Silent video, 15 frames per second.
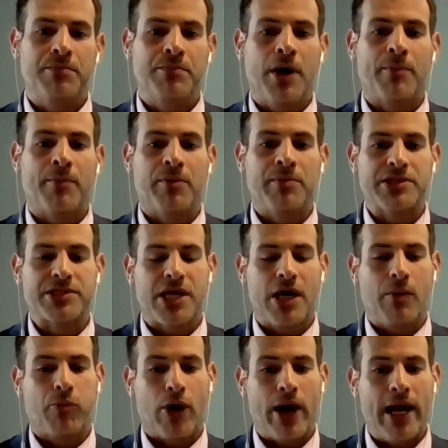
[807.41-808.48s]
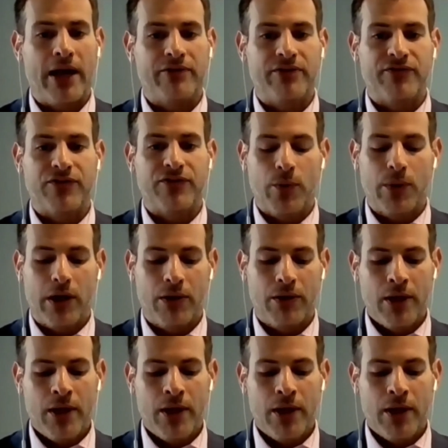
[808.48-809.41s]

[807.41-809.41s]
upper mid-scale brand, if you will.